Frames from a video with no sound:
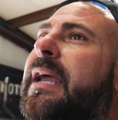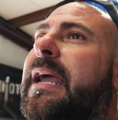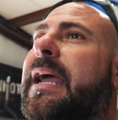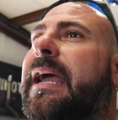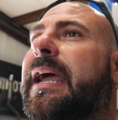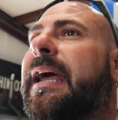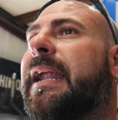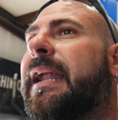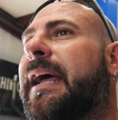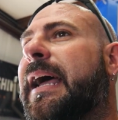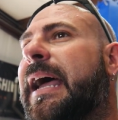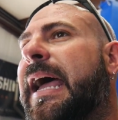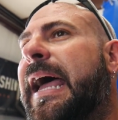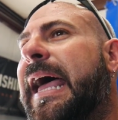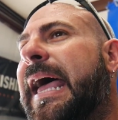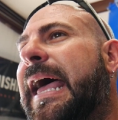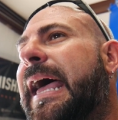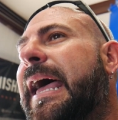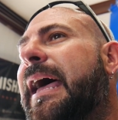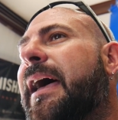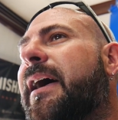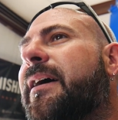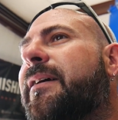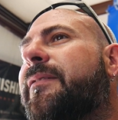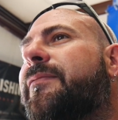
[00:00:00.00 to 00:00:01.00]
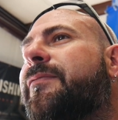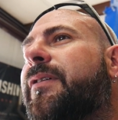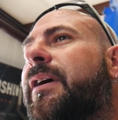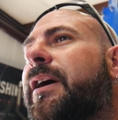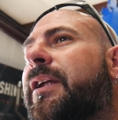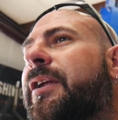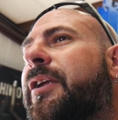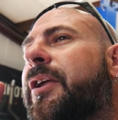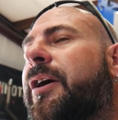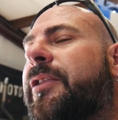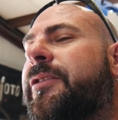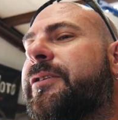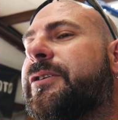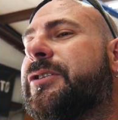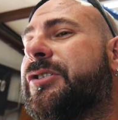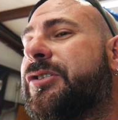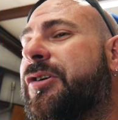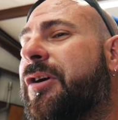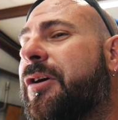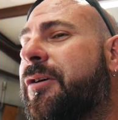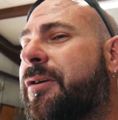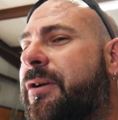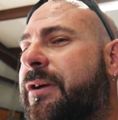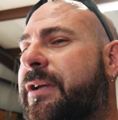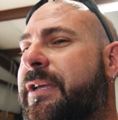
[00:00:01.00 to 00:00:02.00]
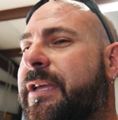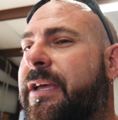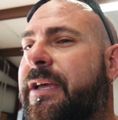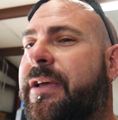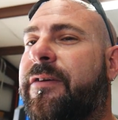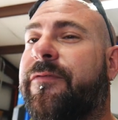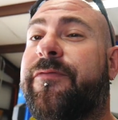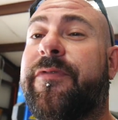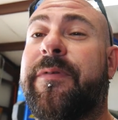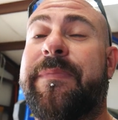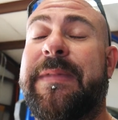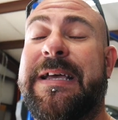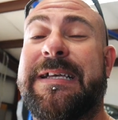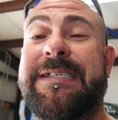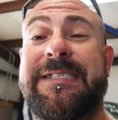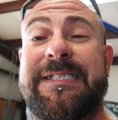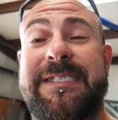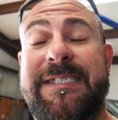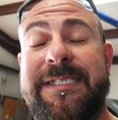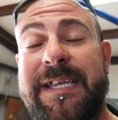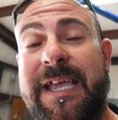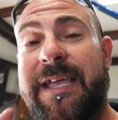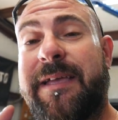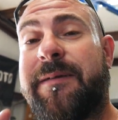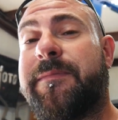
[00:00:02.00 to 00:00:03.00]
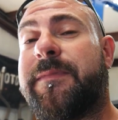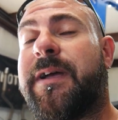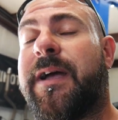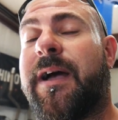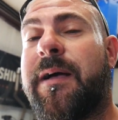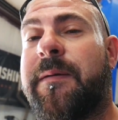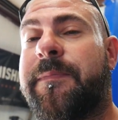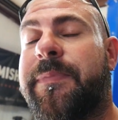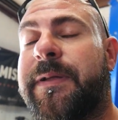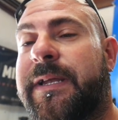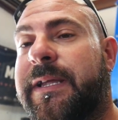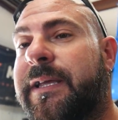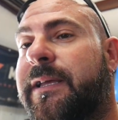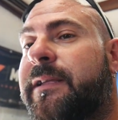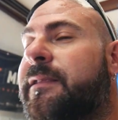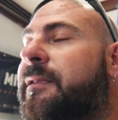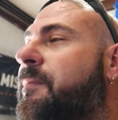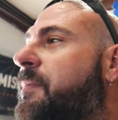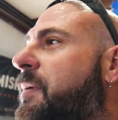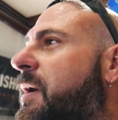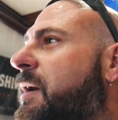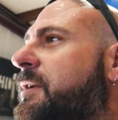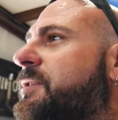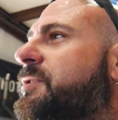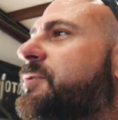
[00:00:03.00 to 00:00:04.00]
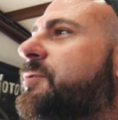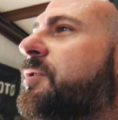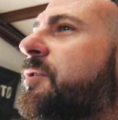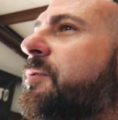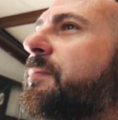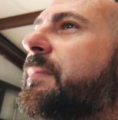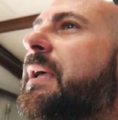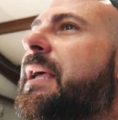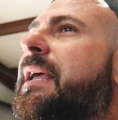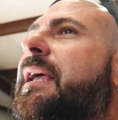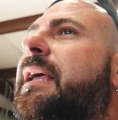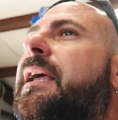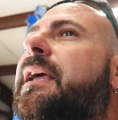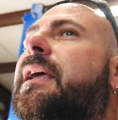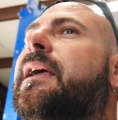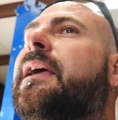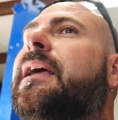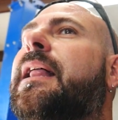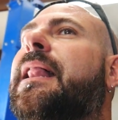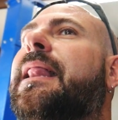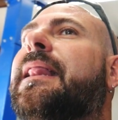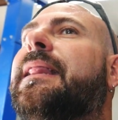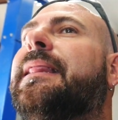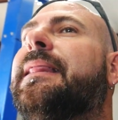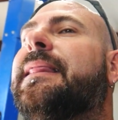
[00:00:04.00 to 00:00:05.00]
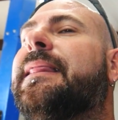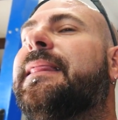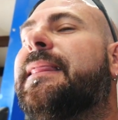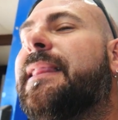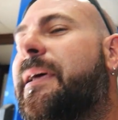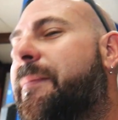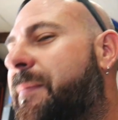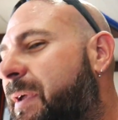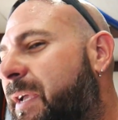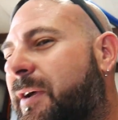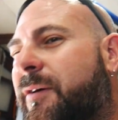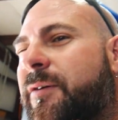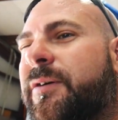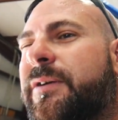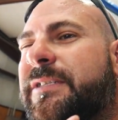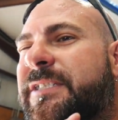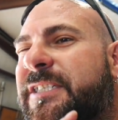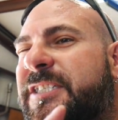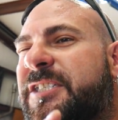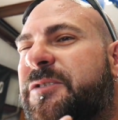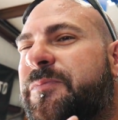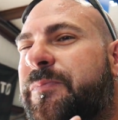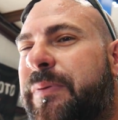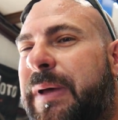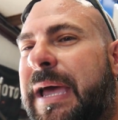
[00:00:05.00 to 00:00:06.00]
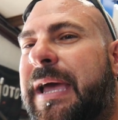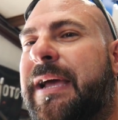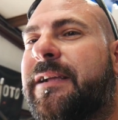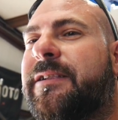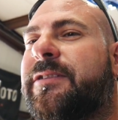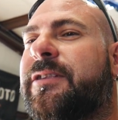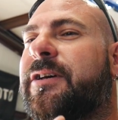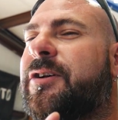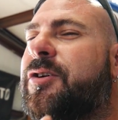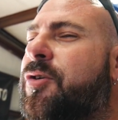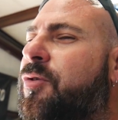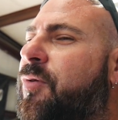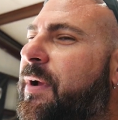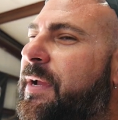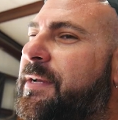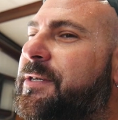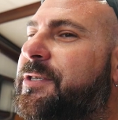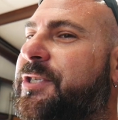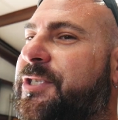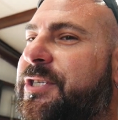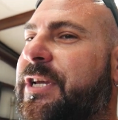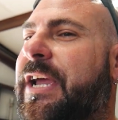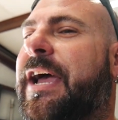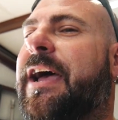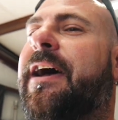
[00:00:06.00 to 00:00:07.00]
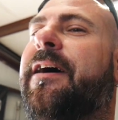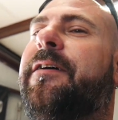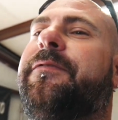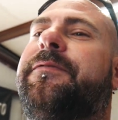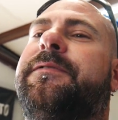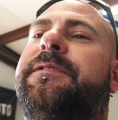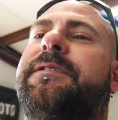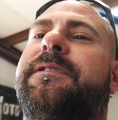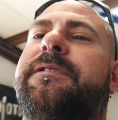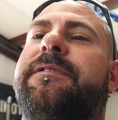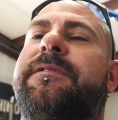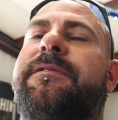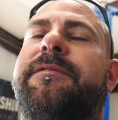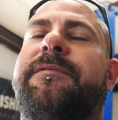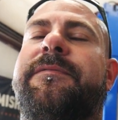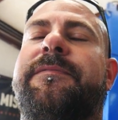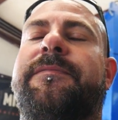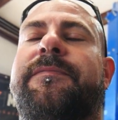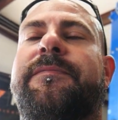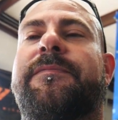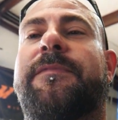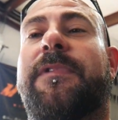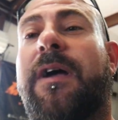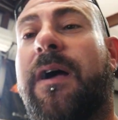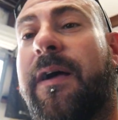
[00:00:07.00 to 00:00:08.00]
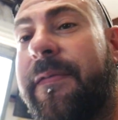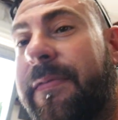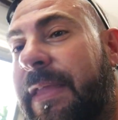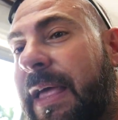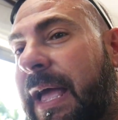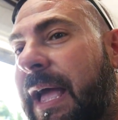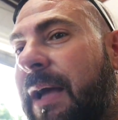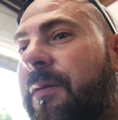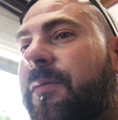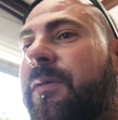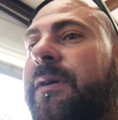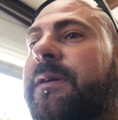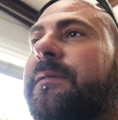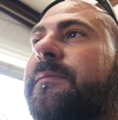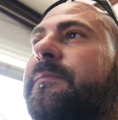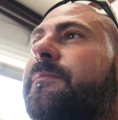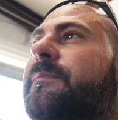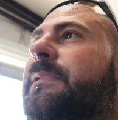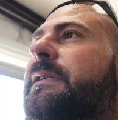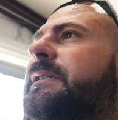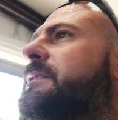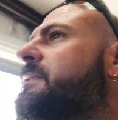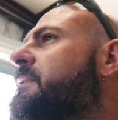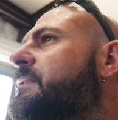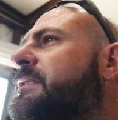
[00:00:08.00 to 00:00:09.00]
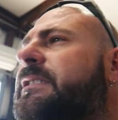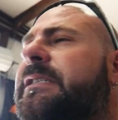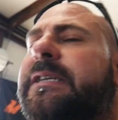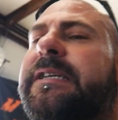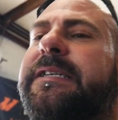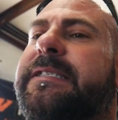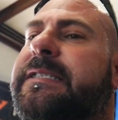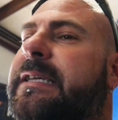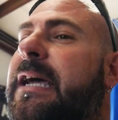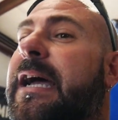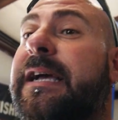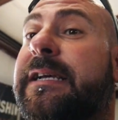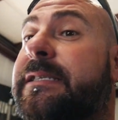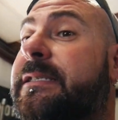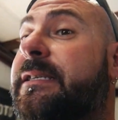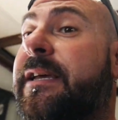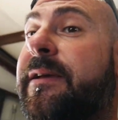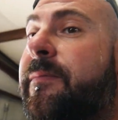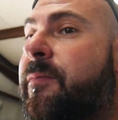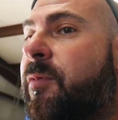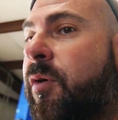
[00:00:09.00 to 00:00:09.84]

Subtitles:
And I have another stroker kit from that same company in the parts room. Let me go inspect the crankshaft on that one, because it's the exact same